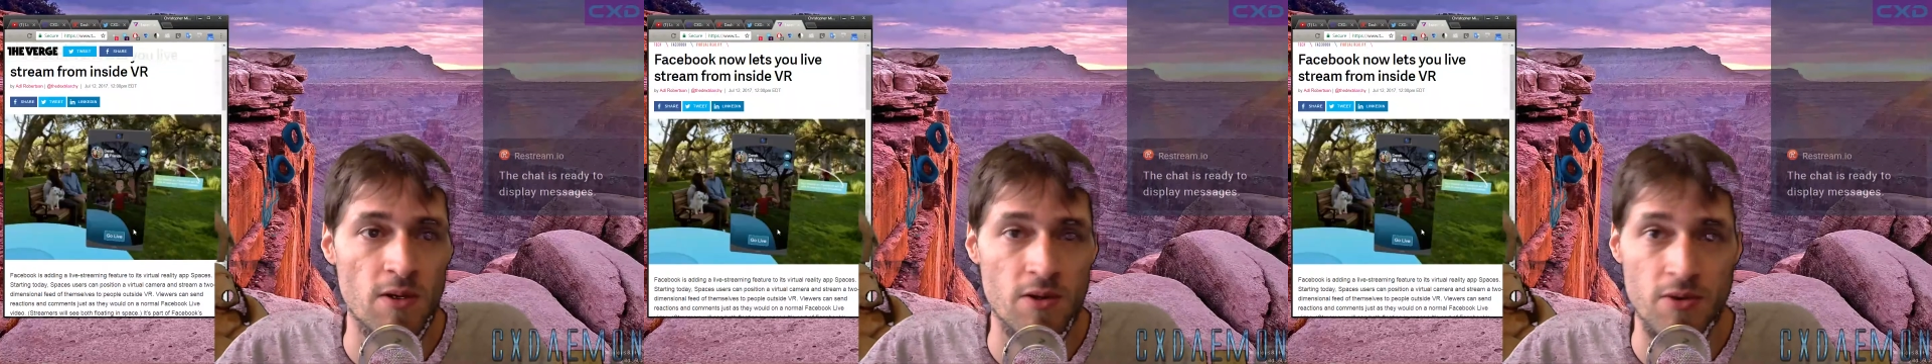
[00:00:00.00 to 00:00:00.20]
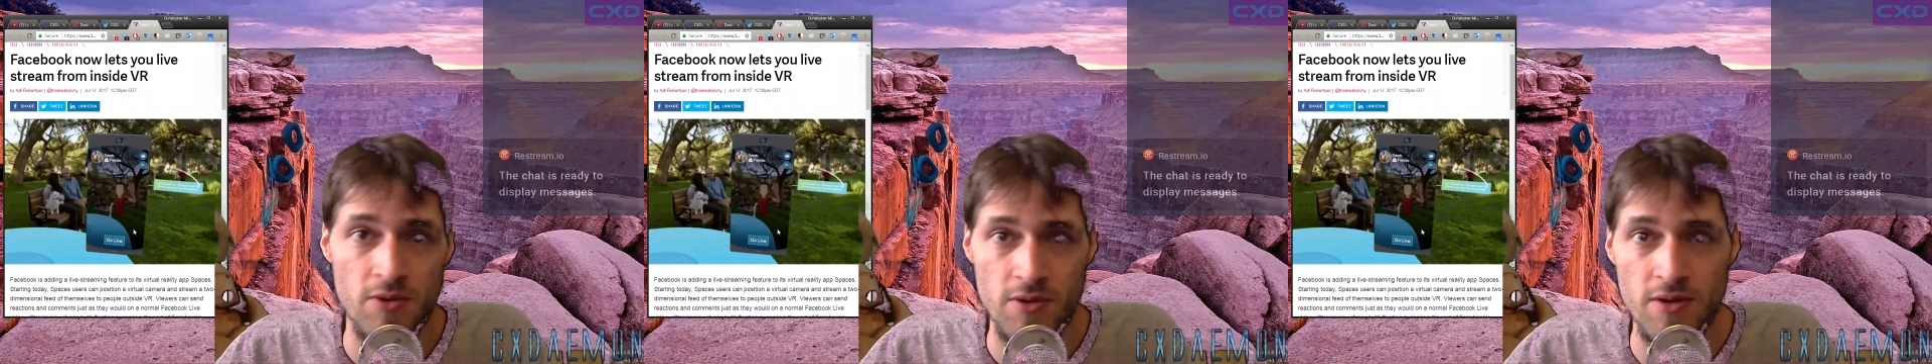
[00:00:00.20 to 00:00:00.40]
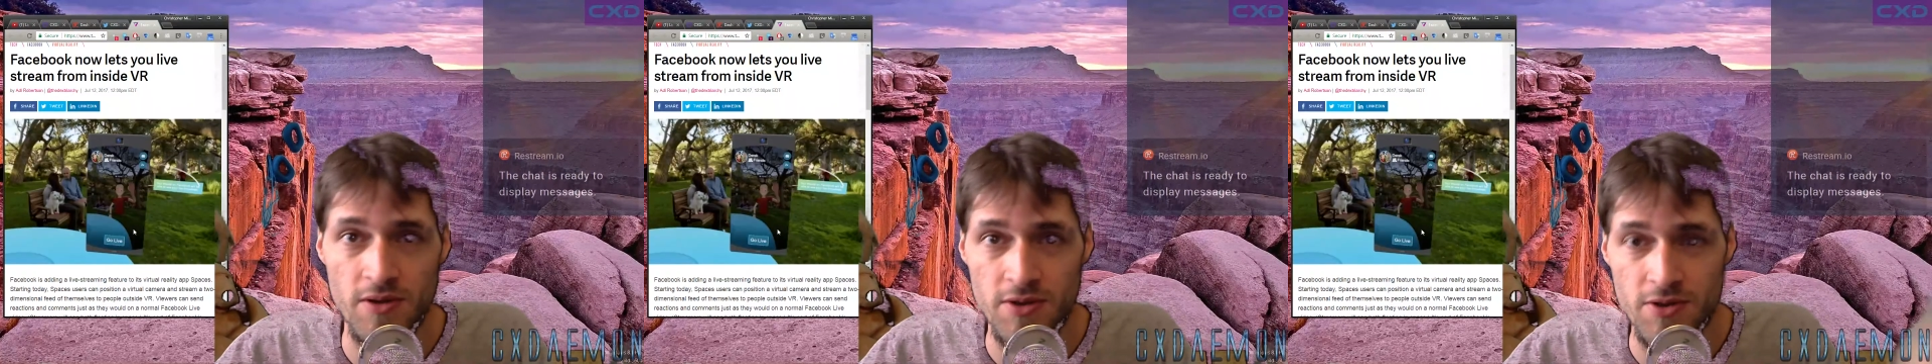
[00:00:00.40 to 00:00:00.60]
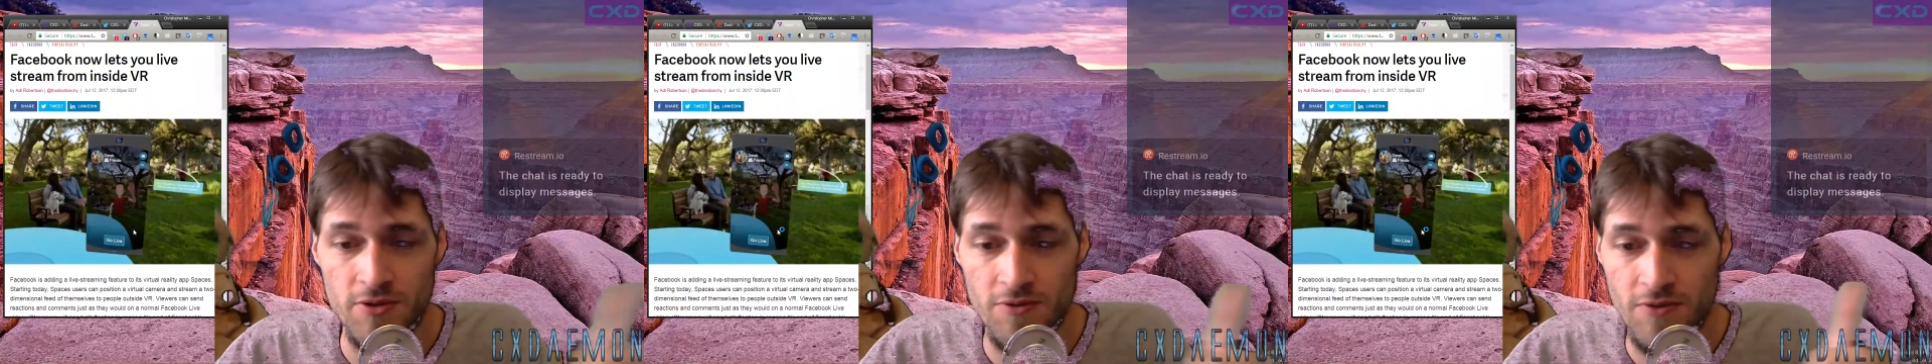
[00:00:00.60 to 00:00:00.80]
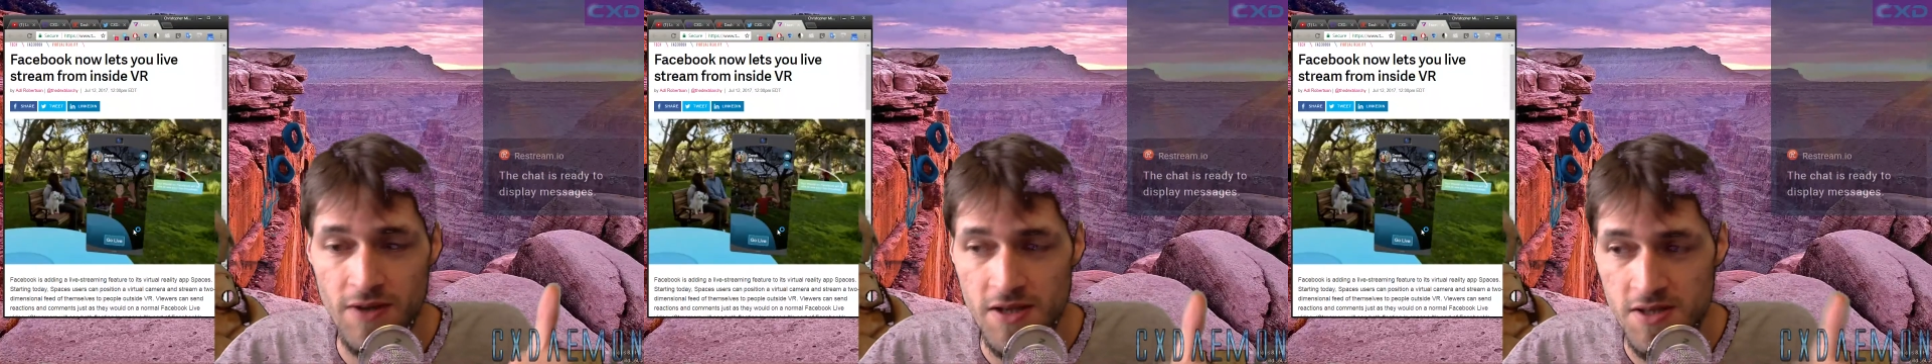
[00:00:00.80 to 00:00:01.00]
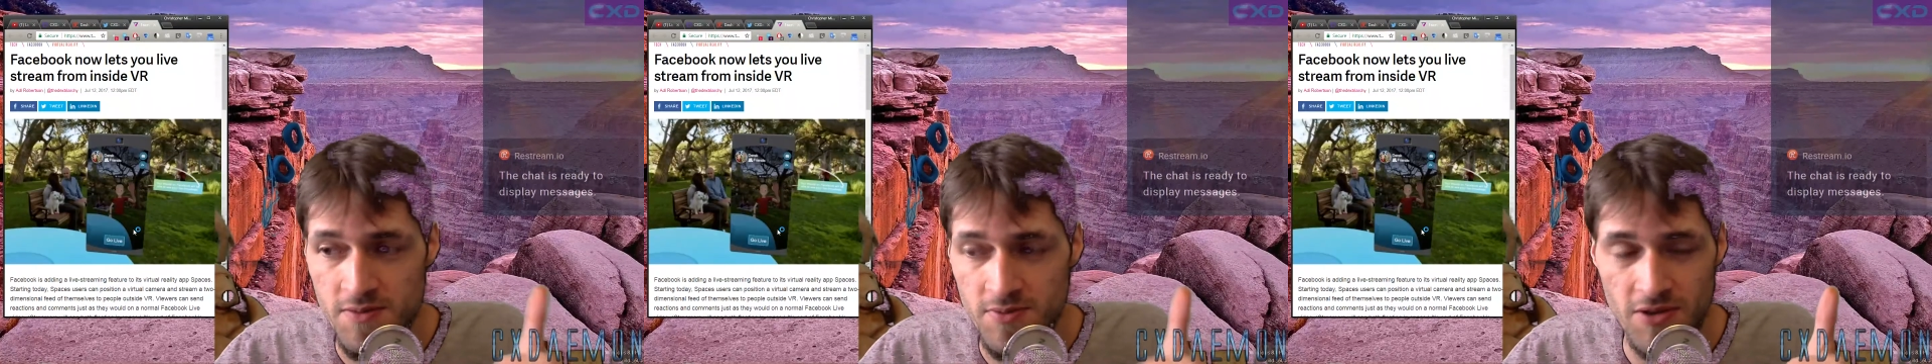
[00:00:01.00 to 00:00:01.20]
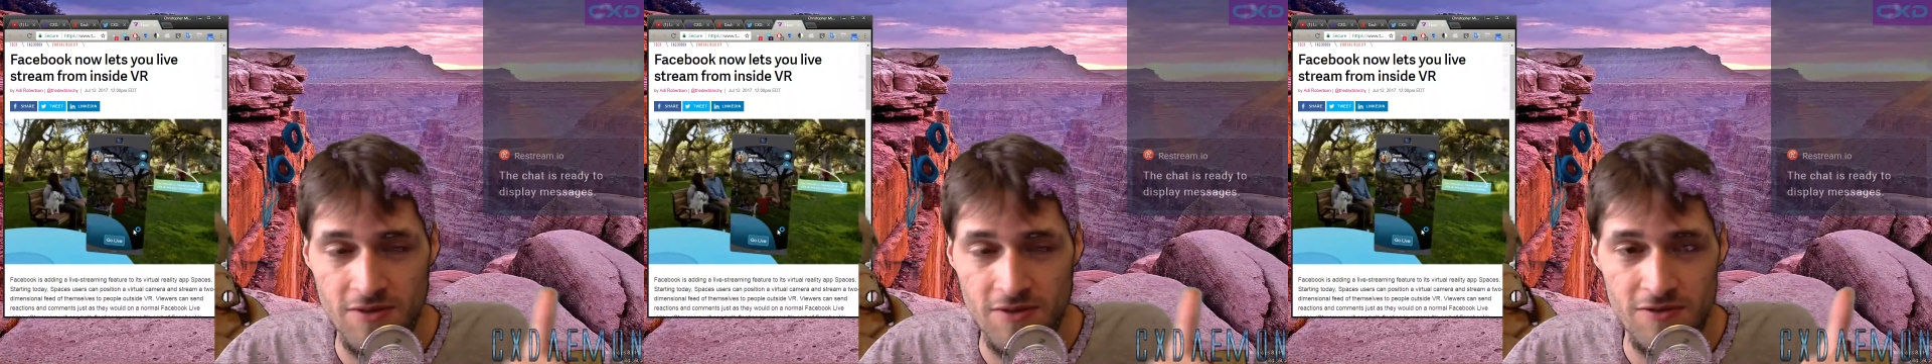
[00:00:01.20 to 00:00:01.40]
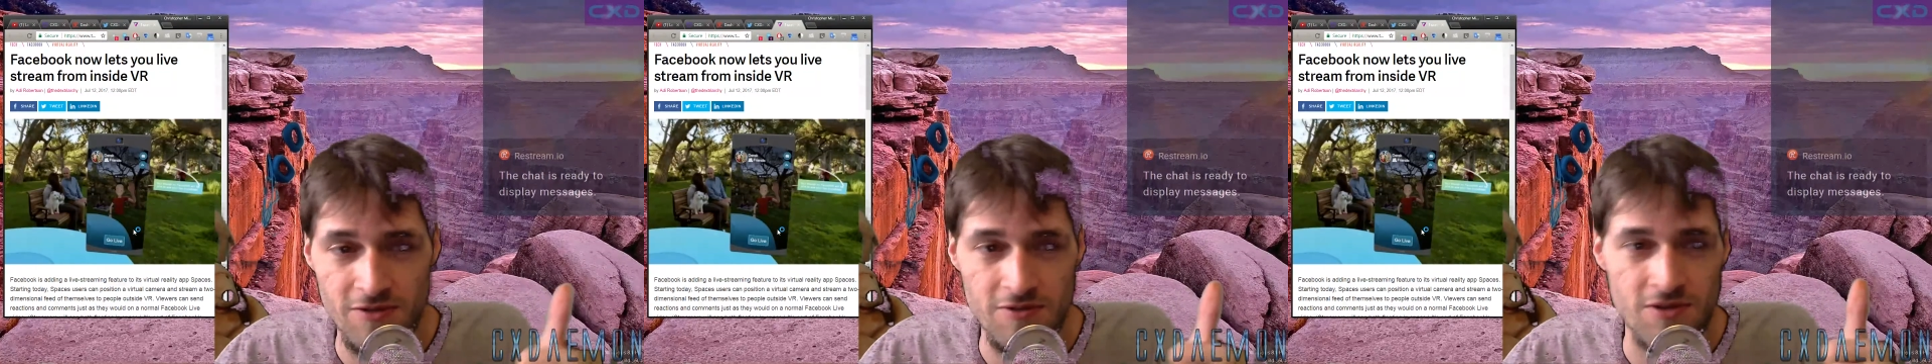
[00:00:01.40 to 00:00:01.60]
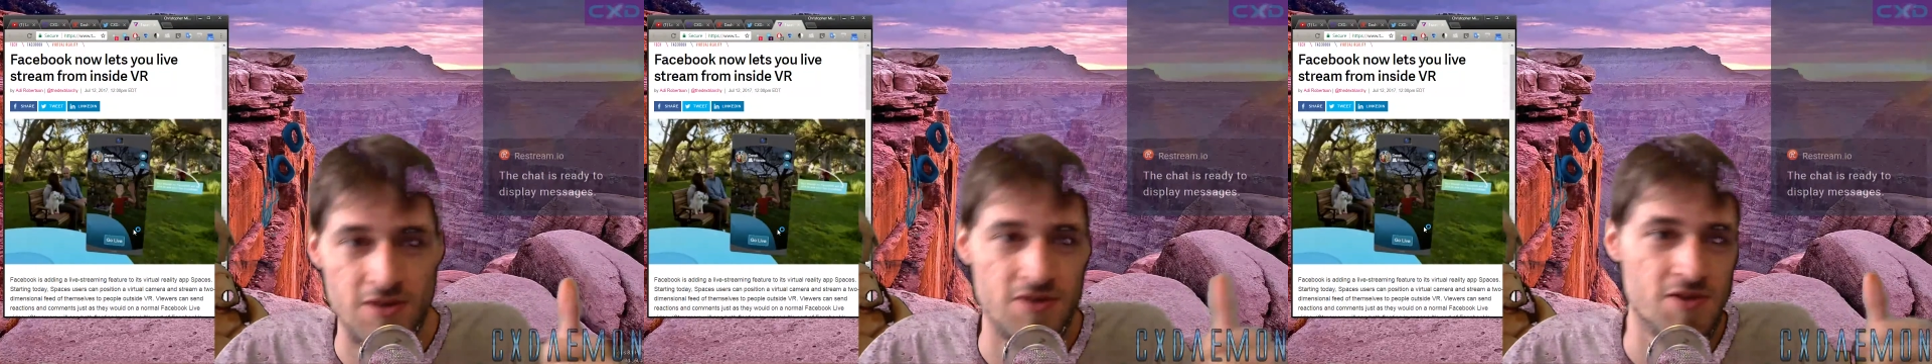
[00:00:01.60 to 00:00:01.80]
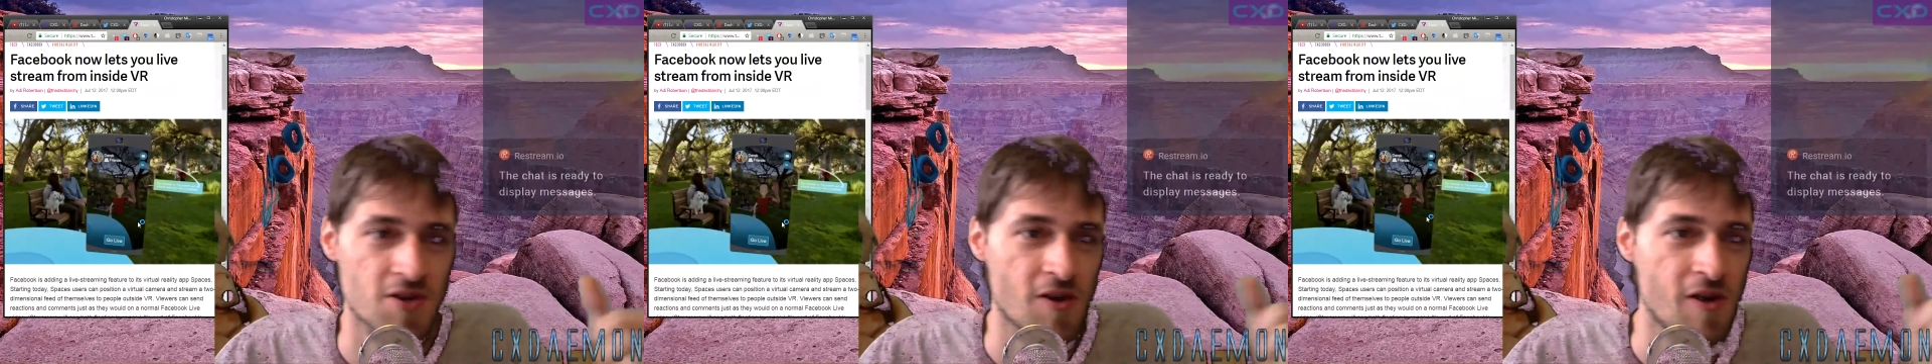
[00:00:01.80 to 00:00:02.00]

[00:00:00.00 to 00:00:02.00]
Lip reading: Good on you, Facebook, for once.